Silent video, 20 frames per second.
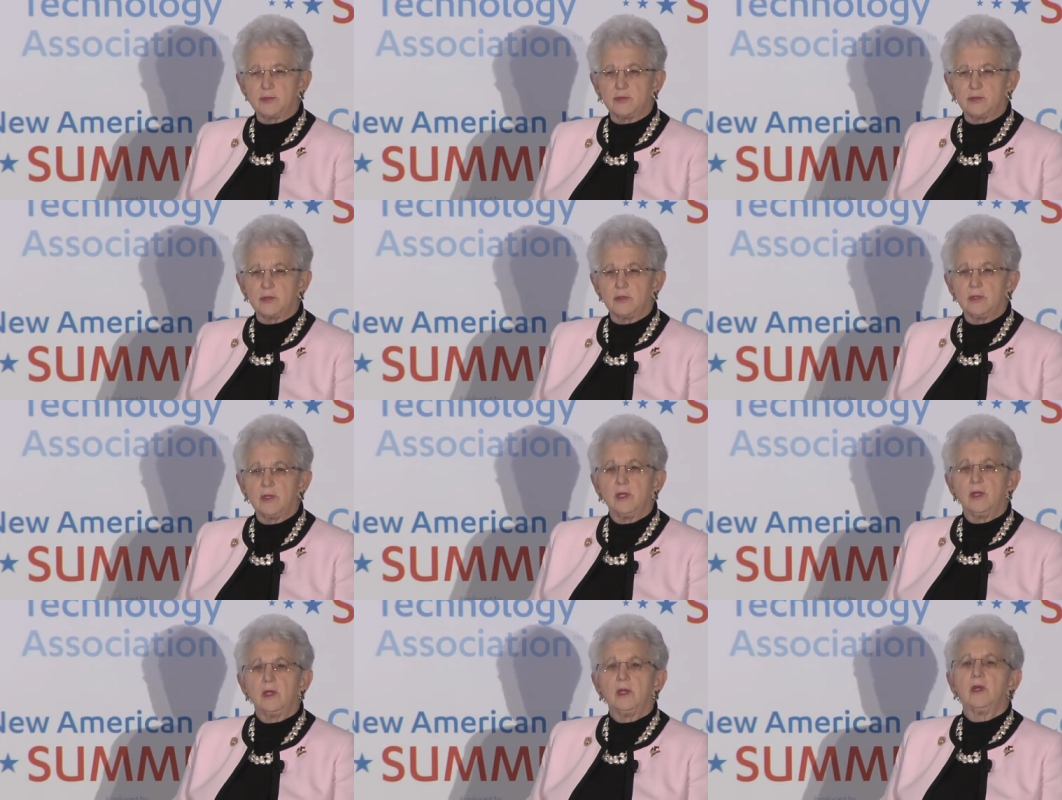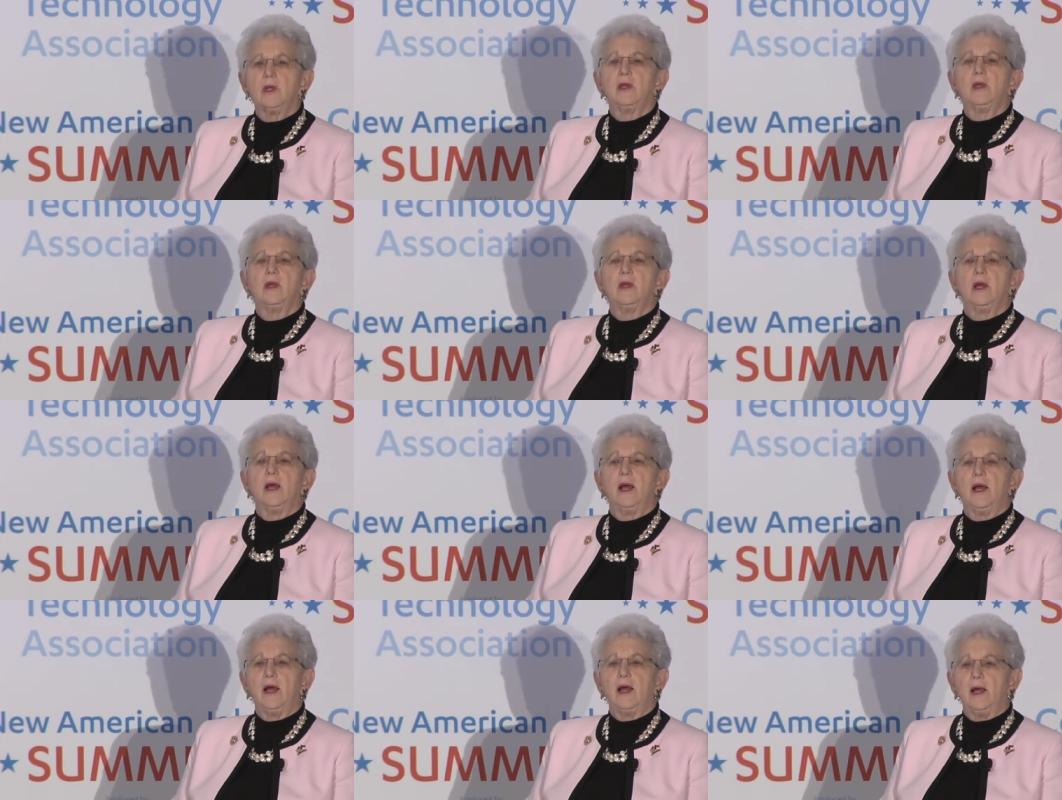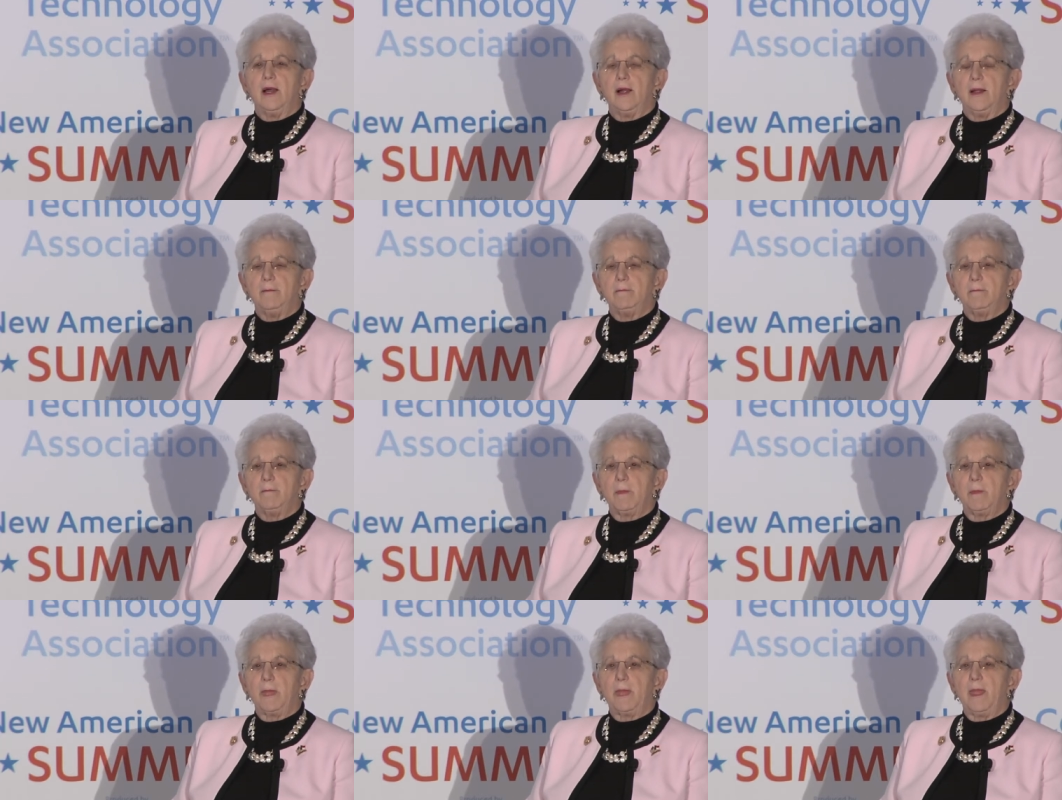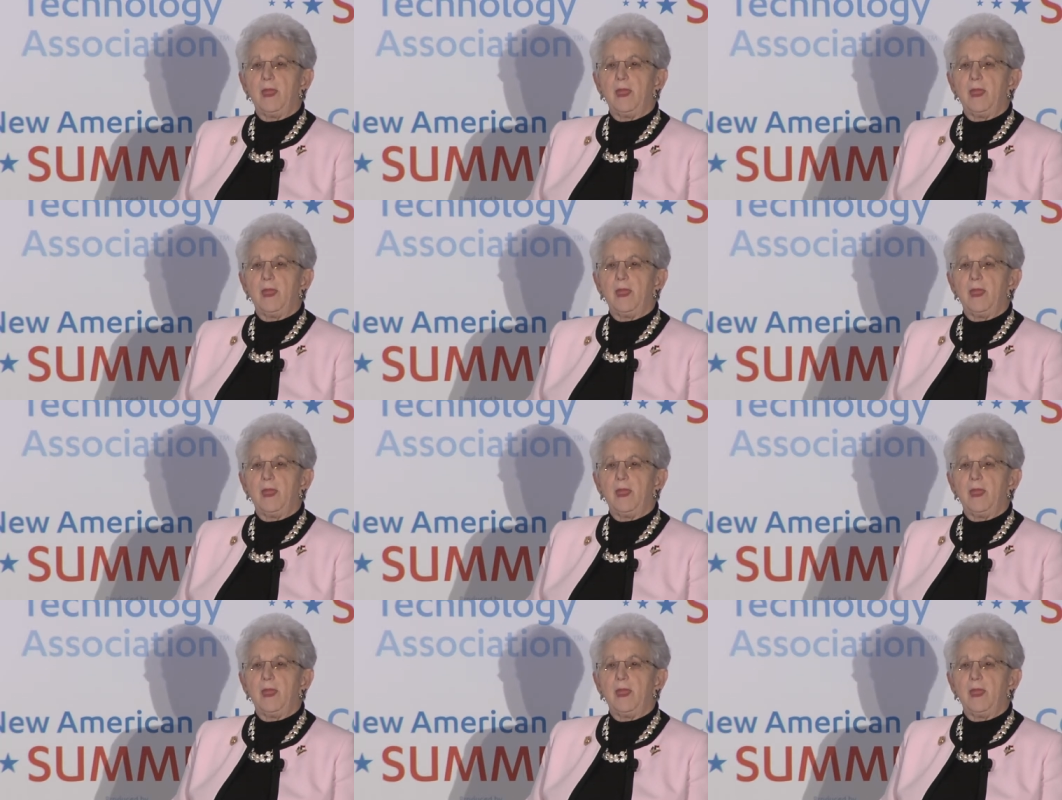Wow. Um,